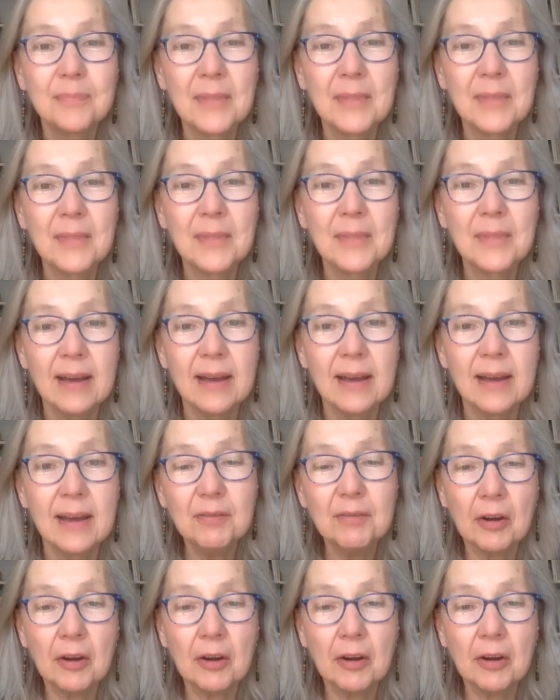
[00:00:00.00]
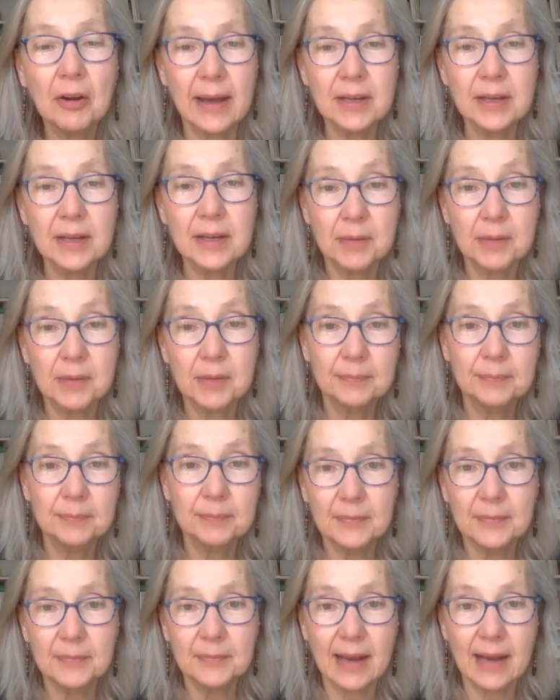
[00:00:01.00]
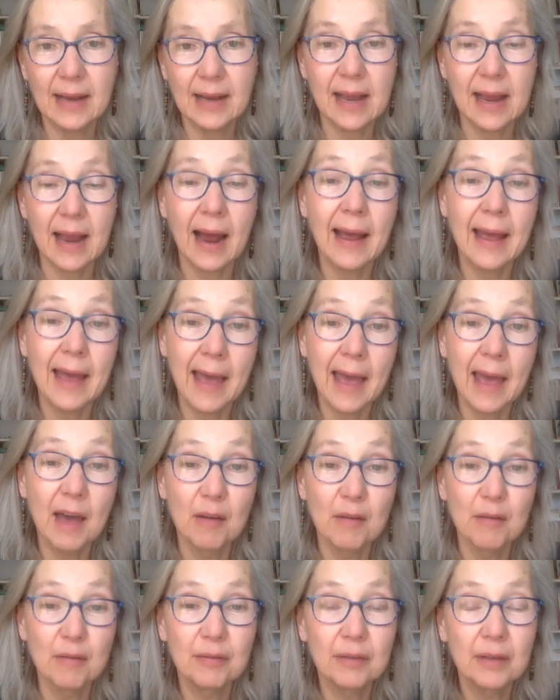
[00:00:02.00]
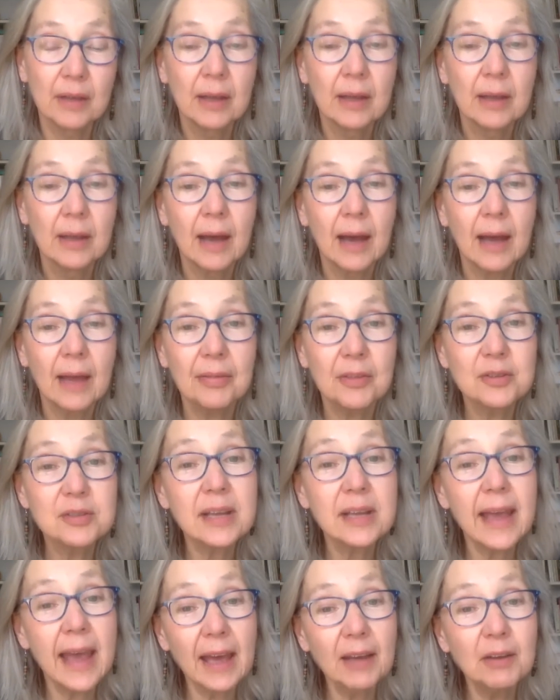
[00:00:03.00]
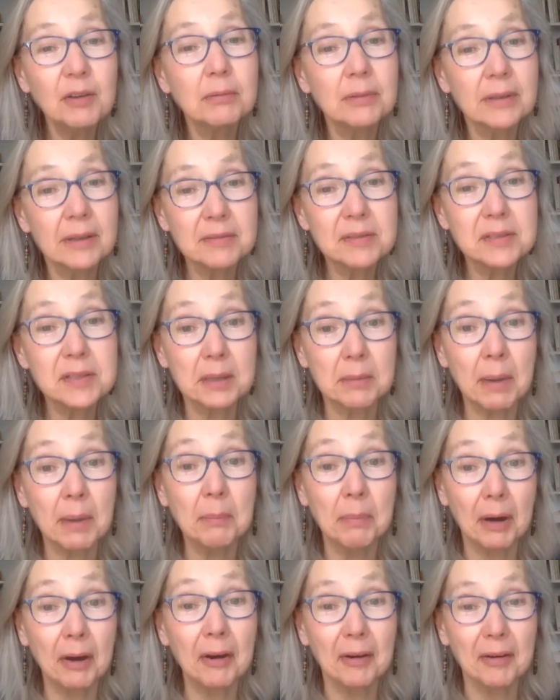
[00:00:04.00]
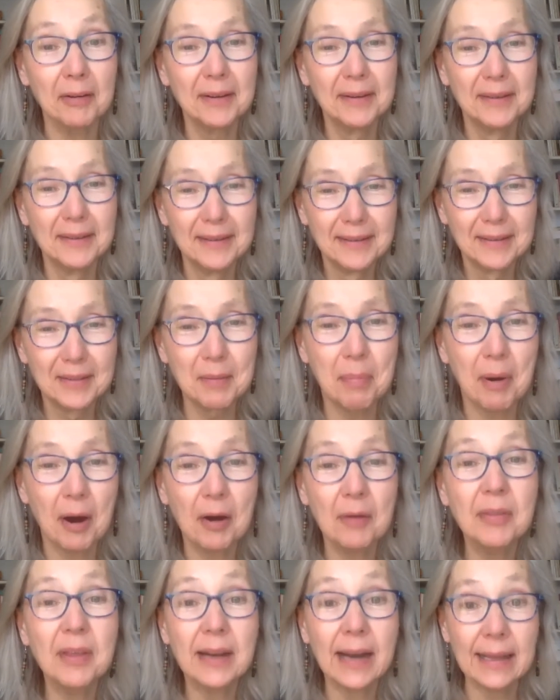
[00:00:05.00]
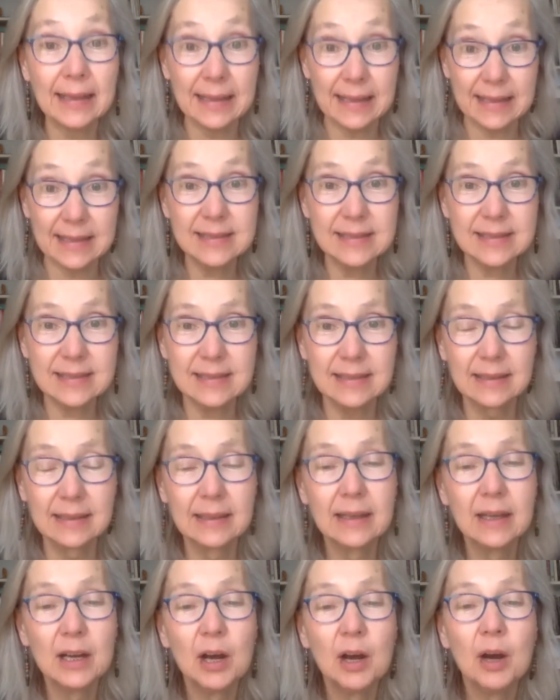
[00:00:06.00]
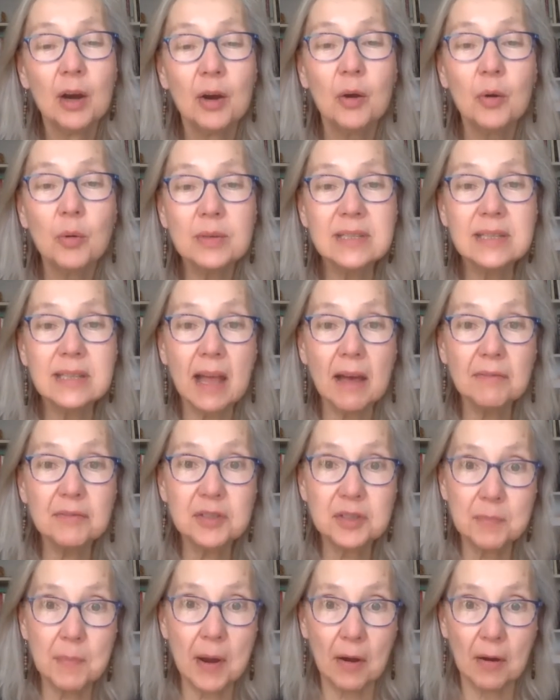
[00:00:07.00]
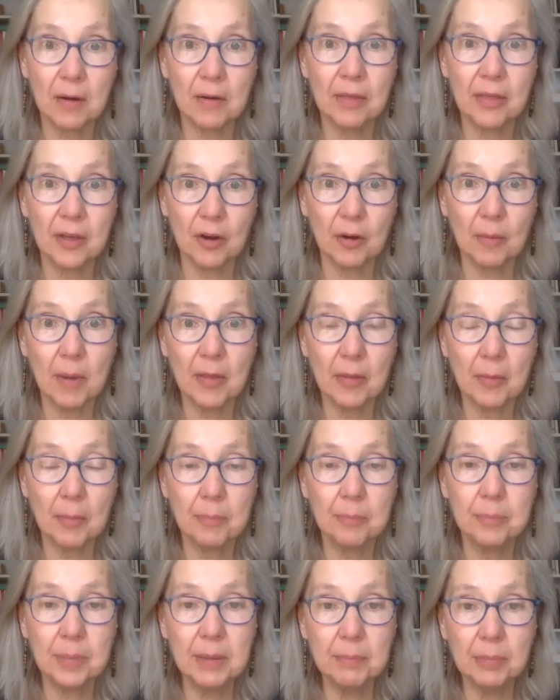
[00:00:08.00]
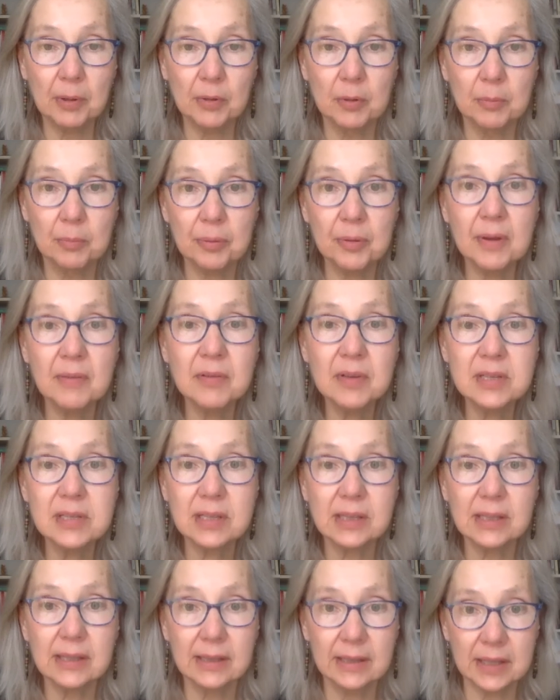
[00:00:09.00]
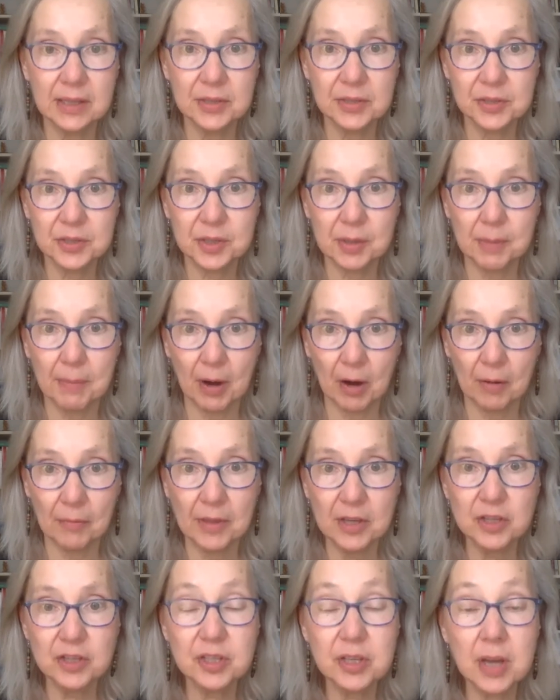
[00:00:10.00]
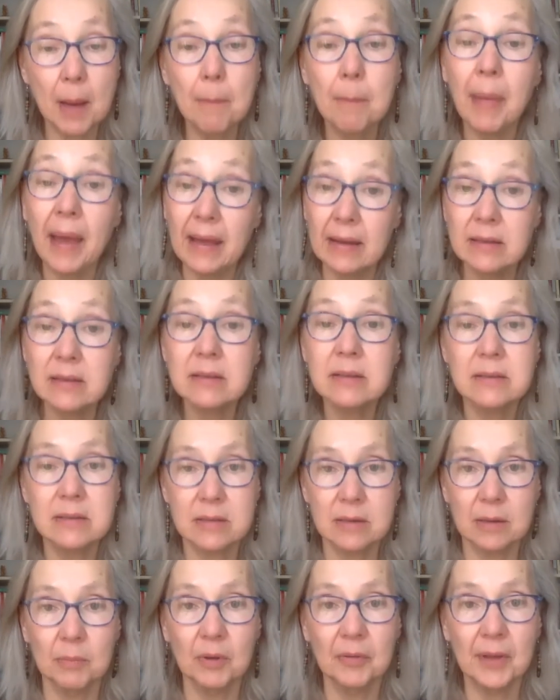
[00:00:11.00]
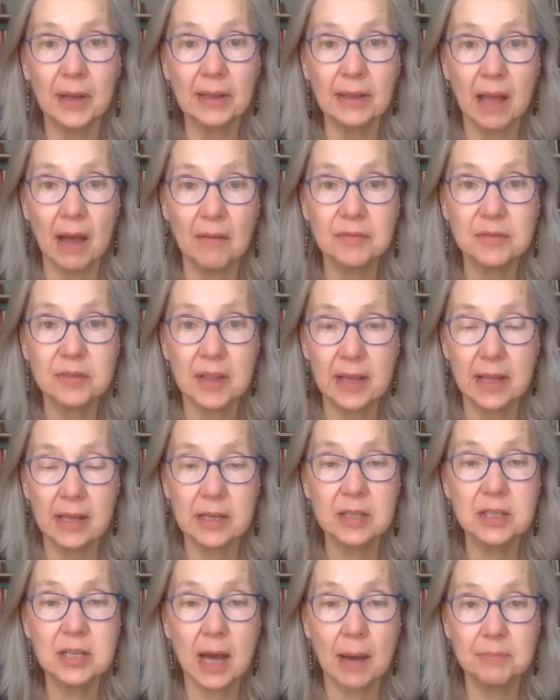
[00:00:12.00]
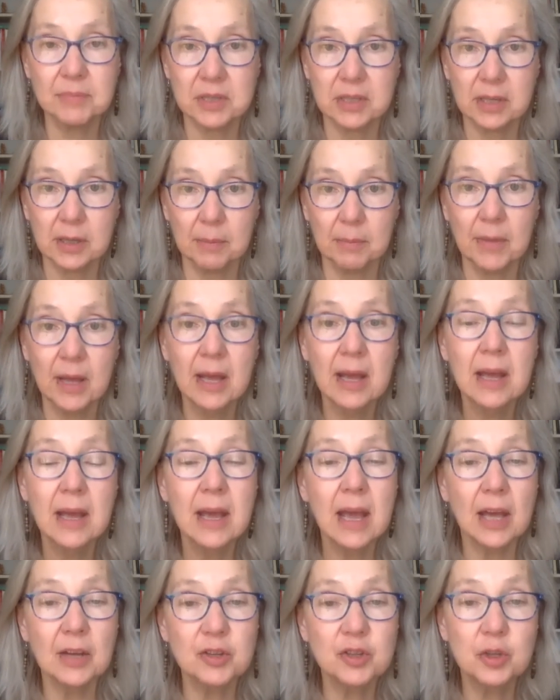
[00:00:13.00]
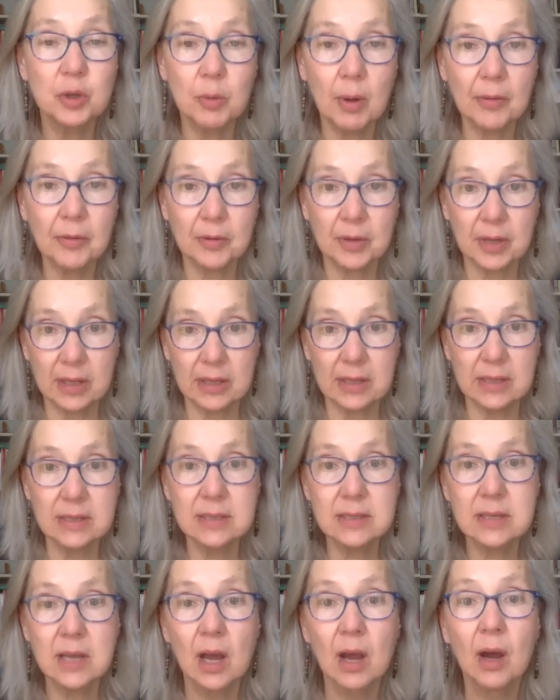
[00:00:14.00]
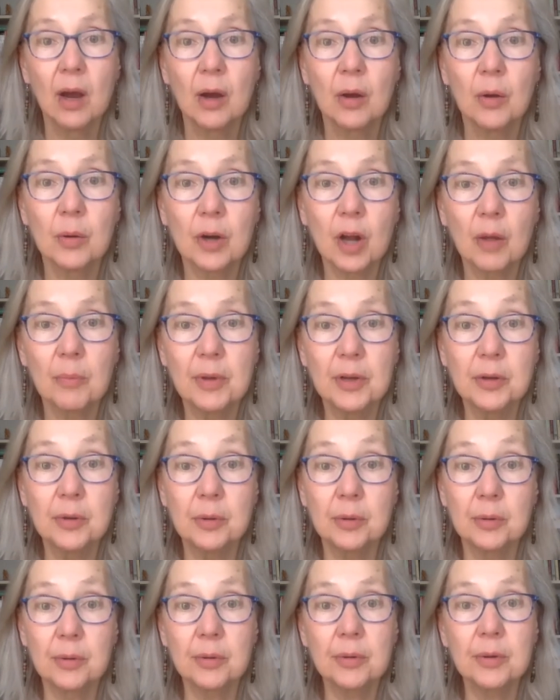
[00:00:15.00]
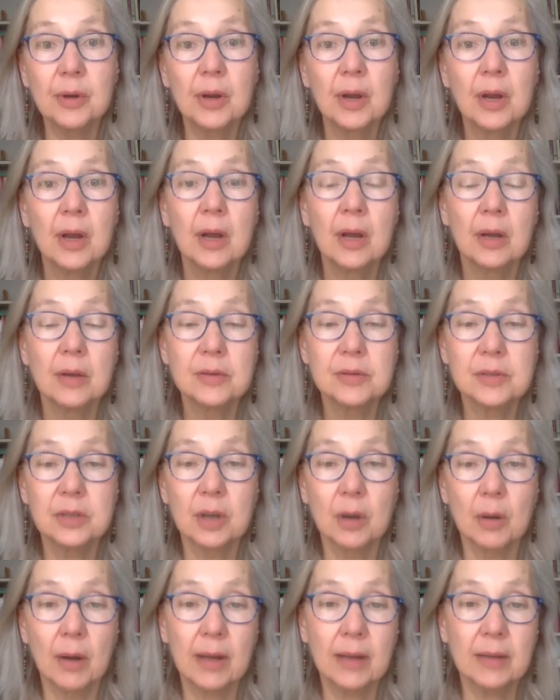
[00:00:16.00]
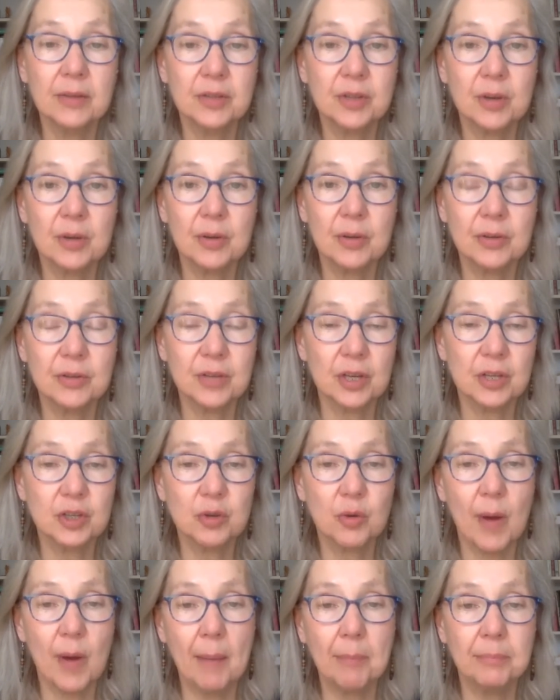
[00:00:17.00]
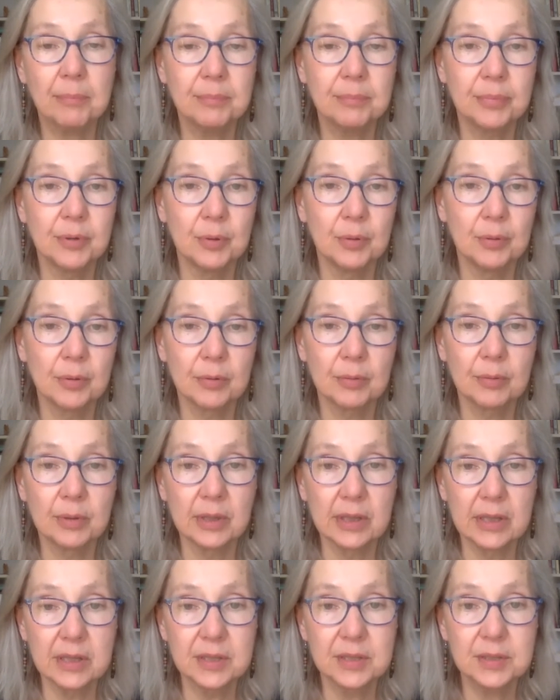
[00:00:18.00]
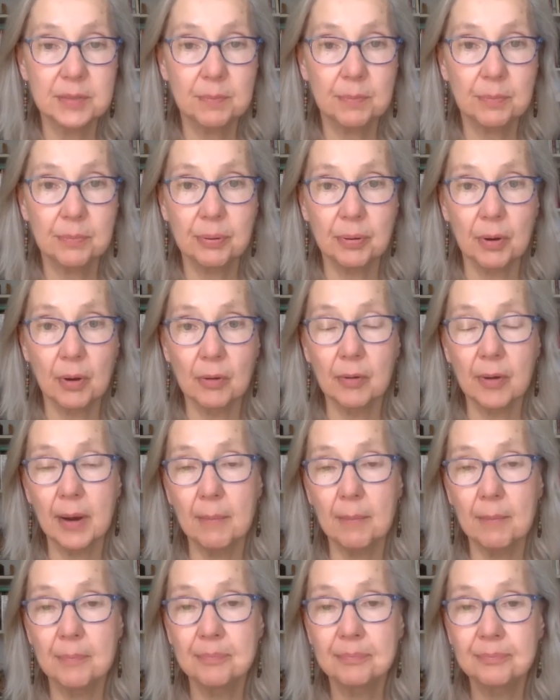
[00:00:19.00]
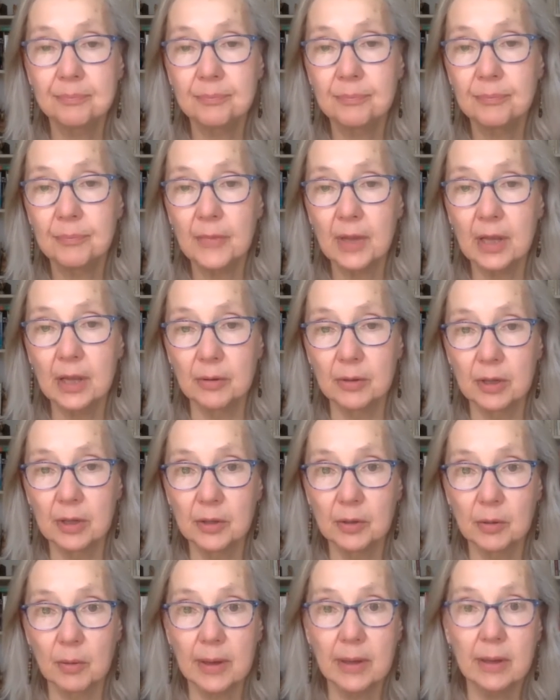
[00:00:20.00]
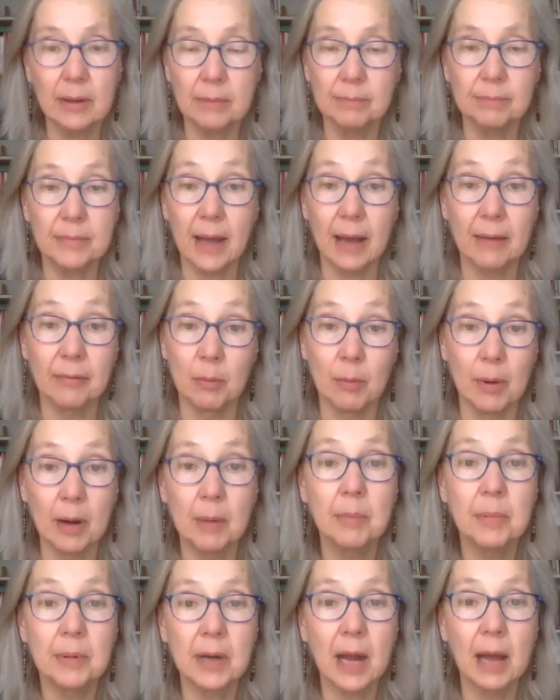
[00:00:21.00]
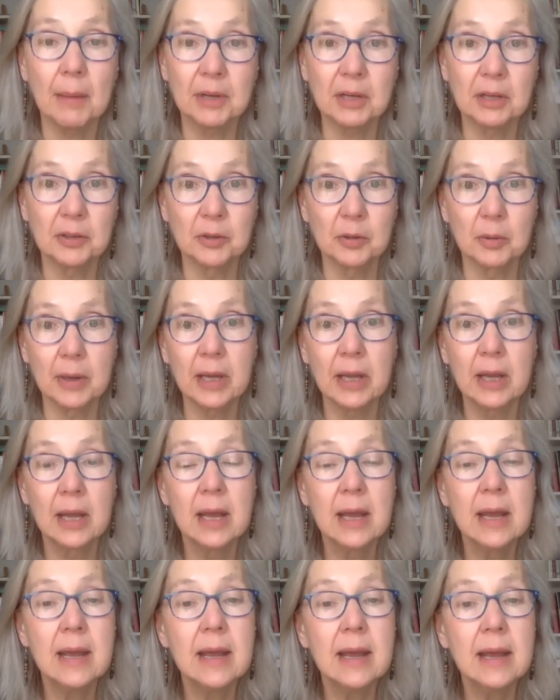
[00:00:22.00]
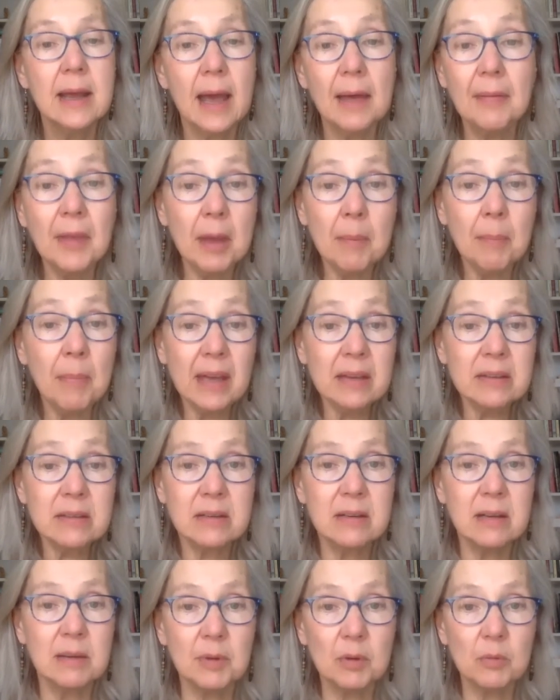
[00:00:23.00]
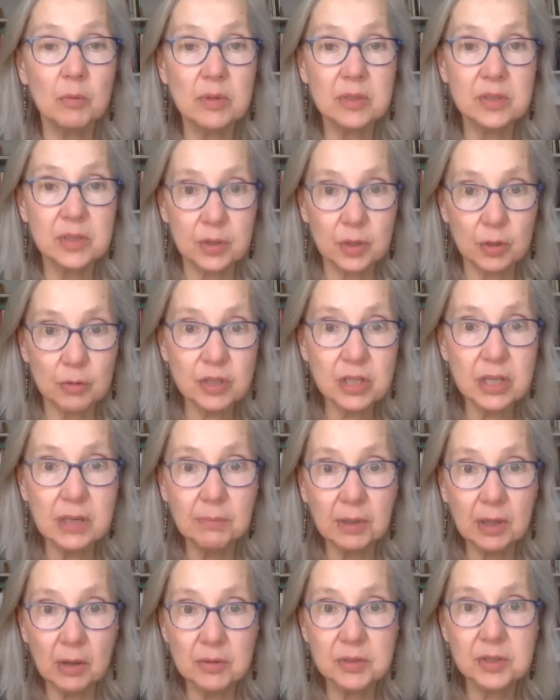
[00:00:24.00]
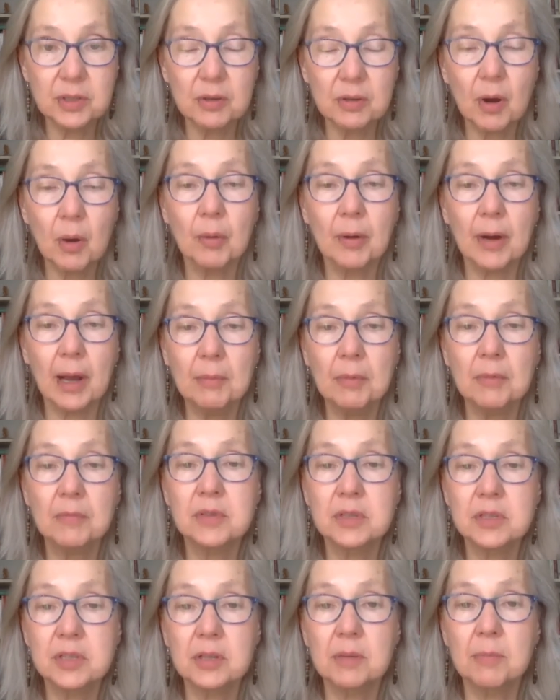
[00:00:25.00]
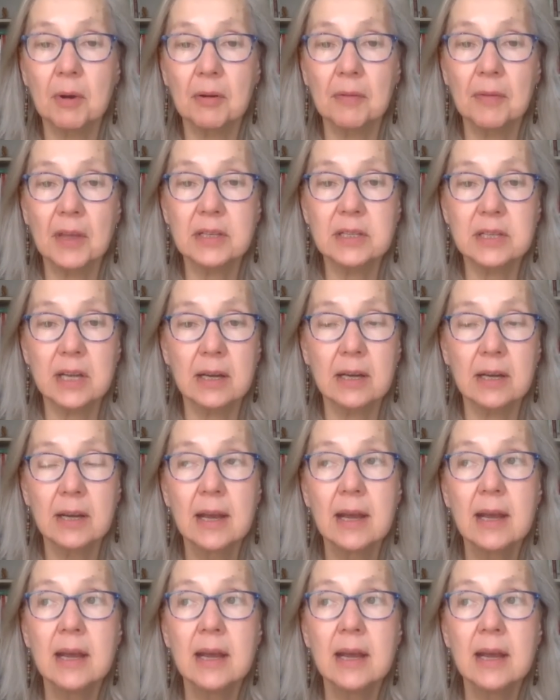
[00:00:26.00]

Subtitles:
I have a barn cat. I say I have. There's a cat who lives in my barn, the barn that I lease, who was left there by the people who previously leased the barn. They just abandoned him when they left. They had adopted him and two other kitties who had all been neutered. You know, there's a trap neuter release program here in Illinois, everywhere, but I'm in Illinois. And they abandoned him. It was 13 below zero when I moved into the barn that day.